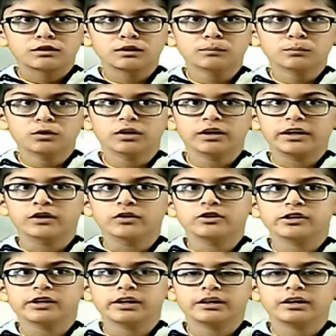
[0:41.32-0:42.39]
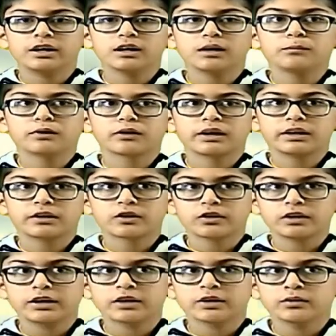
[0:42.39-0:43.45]
Good morning, OGA. I am your anchor,
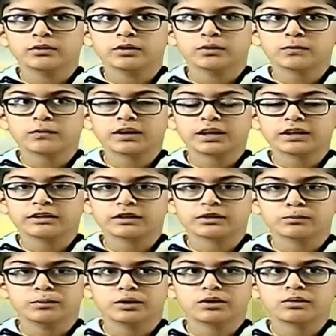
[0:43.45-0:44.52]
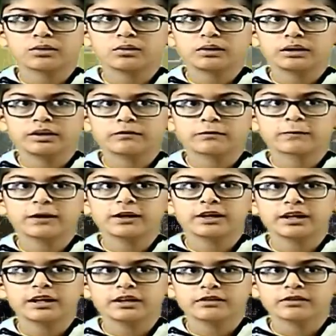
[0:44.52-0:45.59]
Nico. Don't forget that tomorrow and
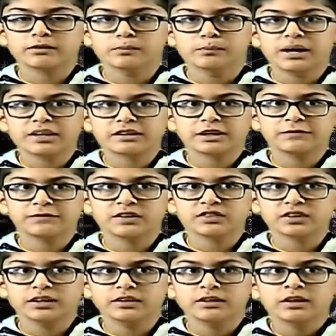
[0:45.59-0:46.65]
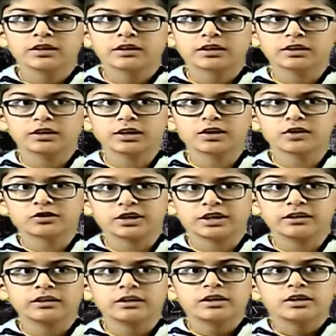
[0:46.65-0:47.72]
Friday is the Math FSA. Good luck,
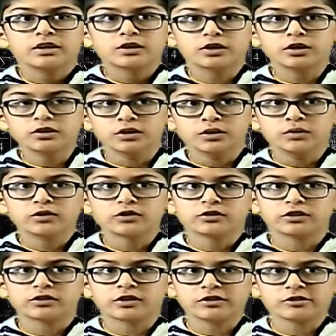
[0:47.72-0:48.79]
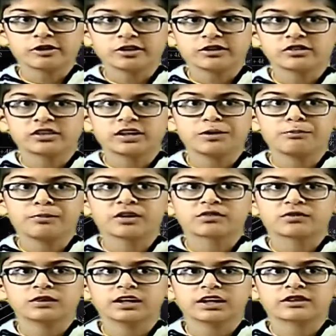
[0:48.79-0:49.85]
OGA. Good news the Sunshine State books
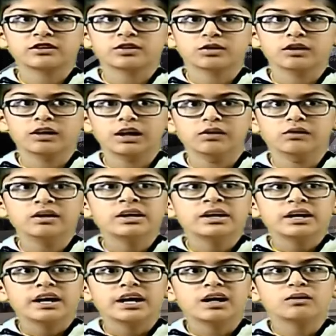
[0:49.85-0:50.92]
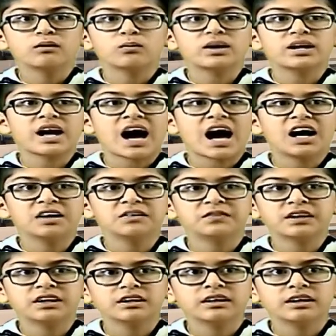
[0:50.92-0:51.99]
for next year are out, and we
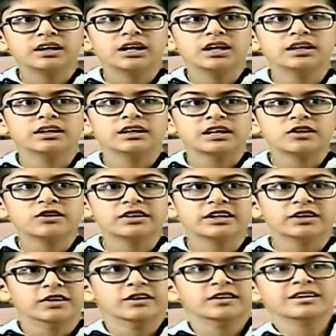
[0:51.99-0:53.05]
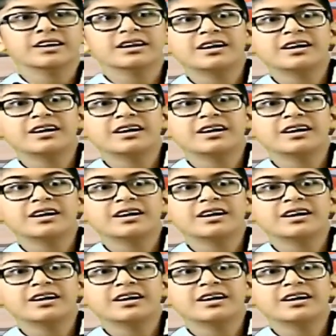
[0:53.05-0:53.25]
have, and here they are.